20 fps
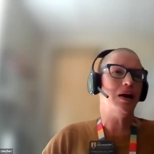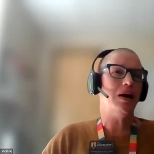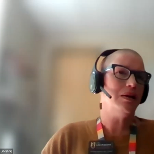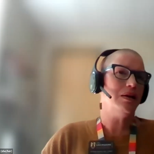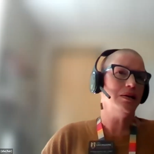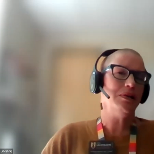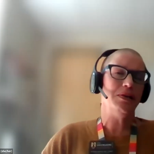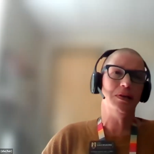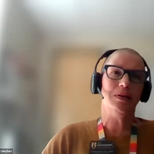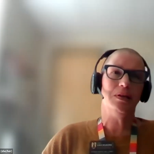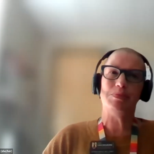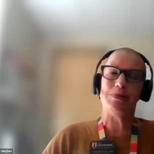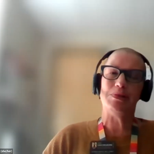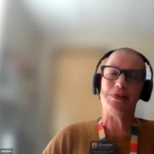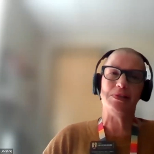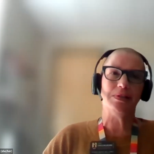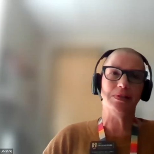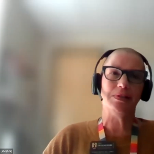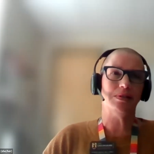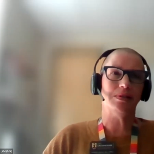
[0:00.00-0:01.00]
on our
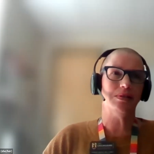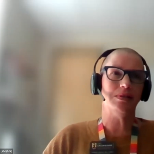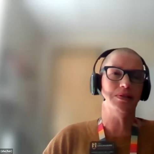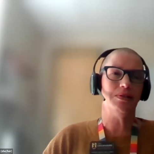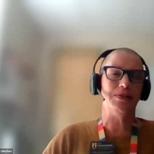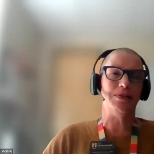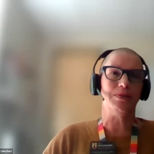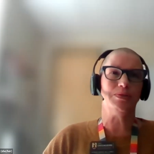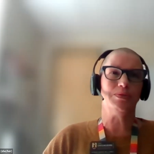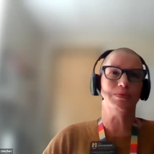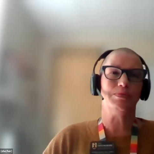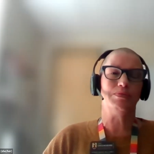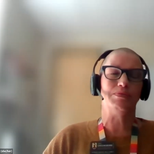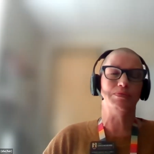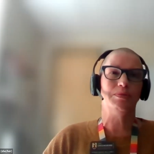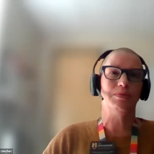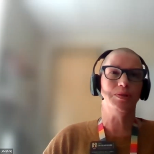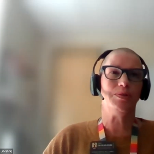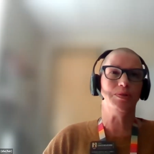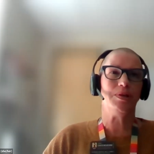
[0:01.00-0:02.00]
campus, and
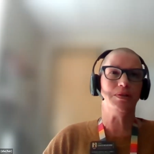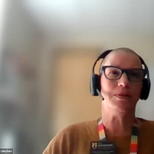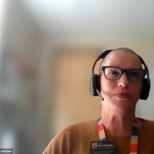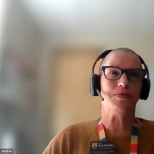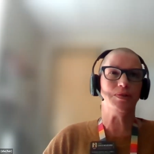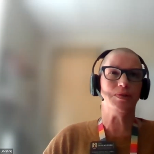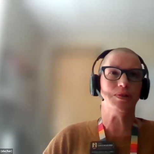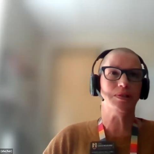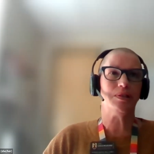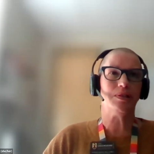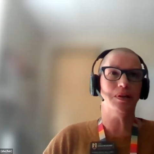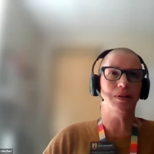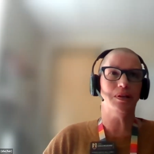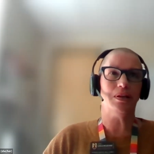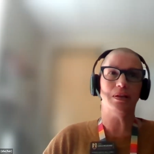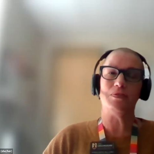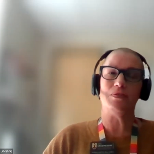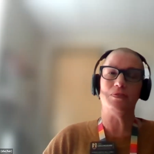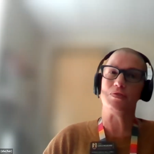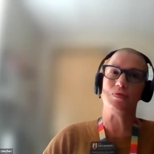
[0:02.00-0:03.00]
you hear folks say,
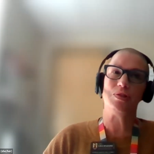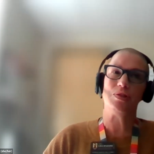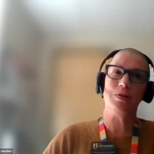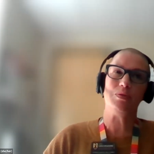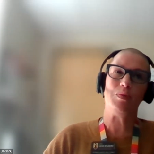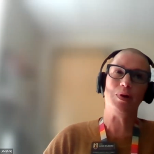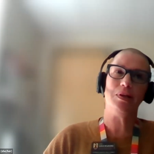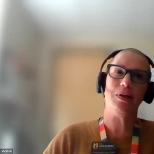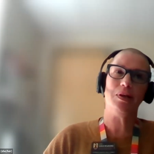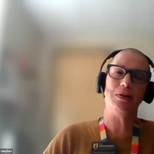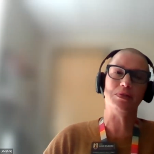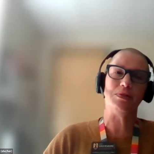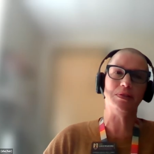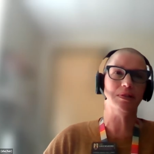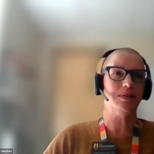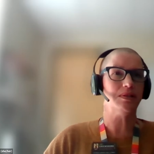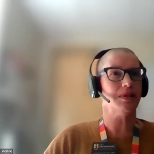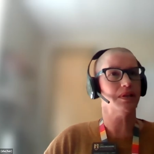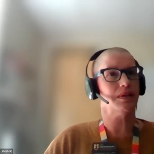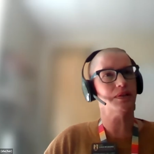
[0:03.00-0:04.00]
like, if you've seen one
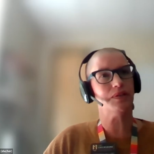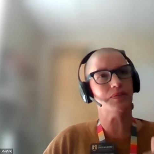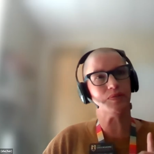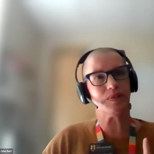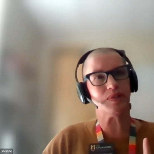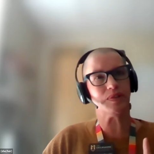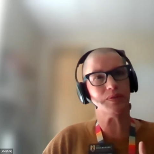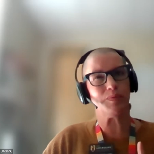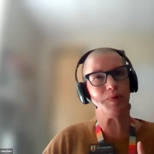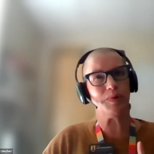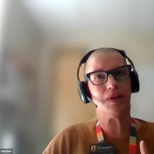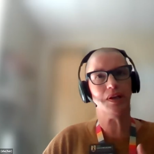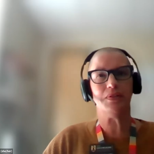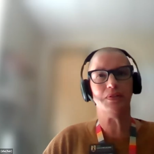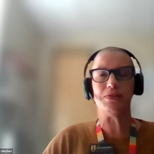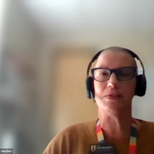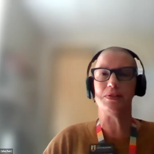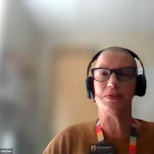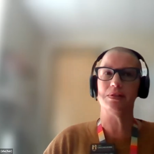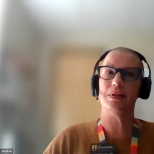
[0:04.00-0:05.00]
counseling center, you've seen one
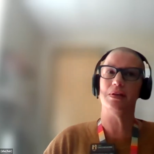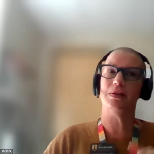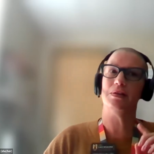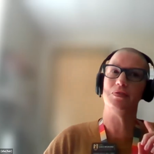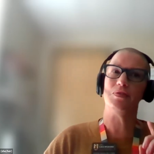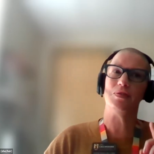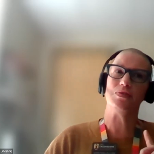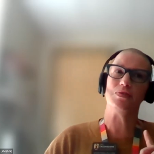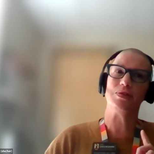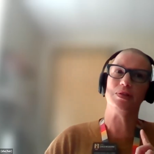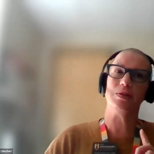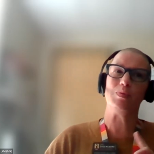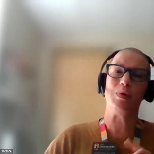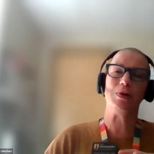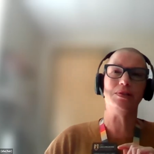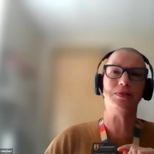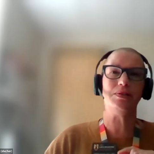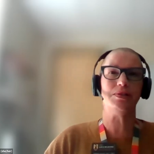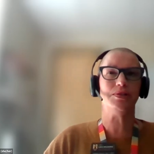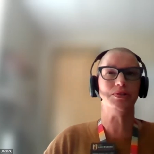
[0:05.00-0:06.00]
counseling center. If you've seen one
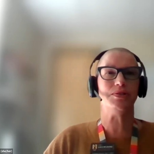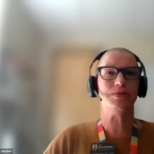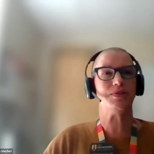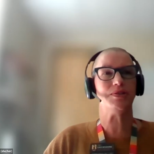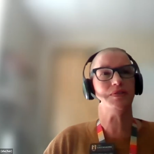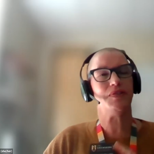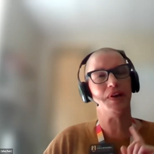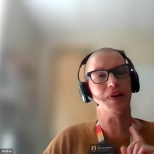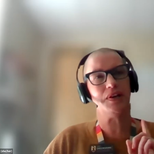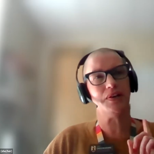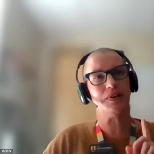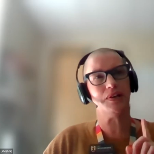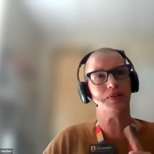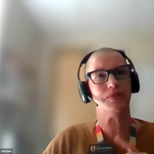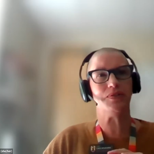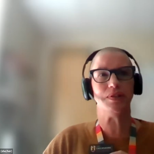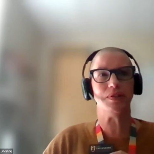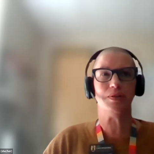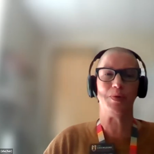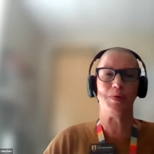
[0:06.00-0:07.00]
institution of higher ed,
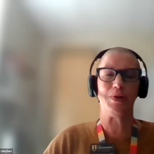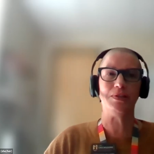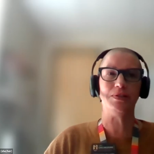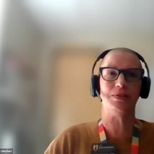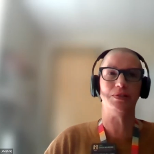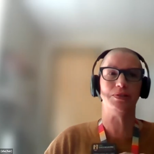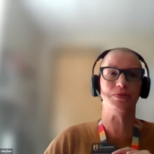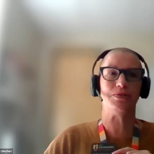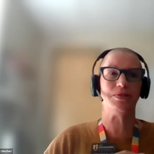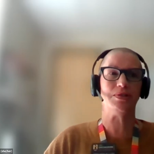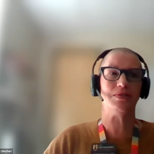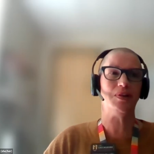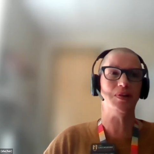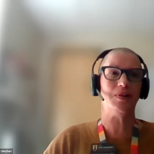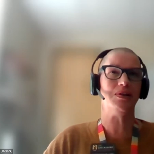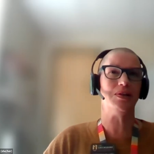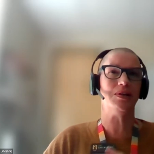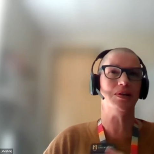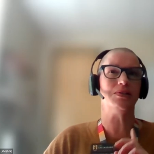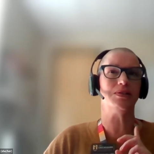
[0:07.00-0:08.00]
you've seen one institution of
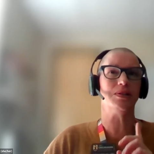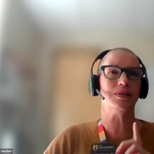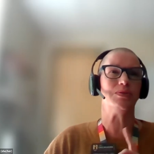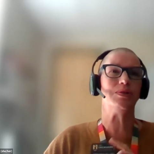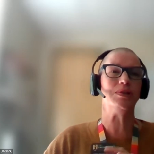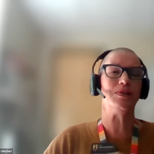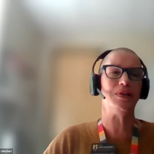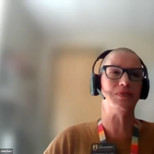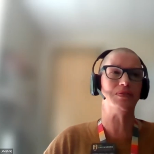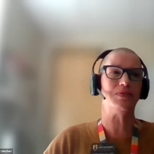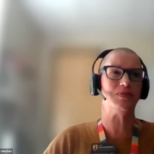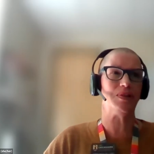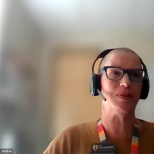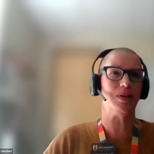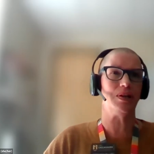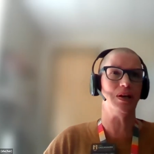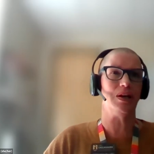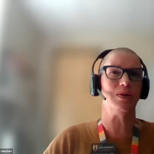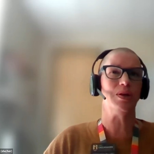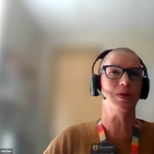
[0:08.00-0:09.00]
higher ed. So you really have to
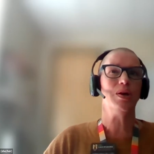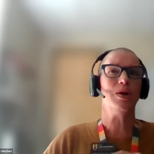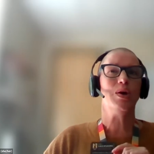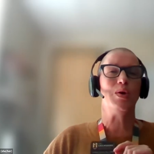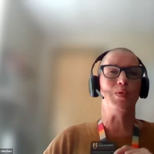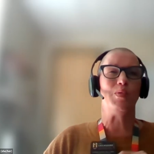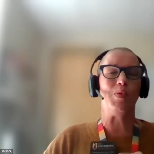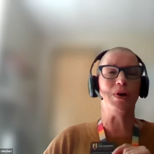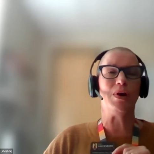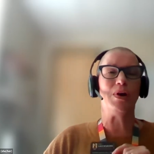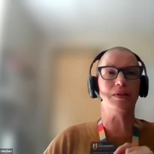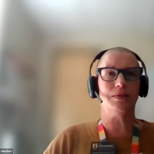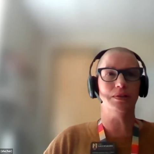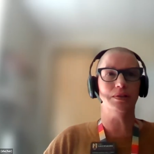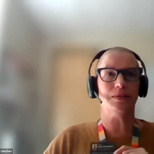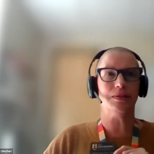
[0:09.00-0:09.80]
figure out what it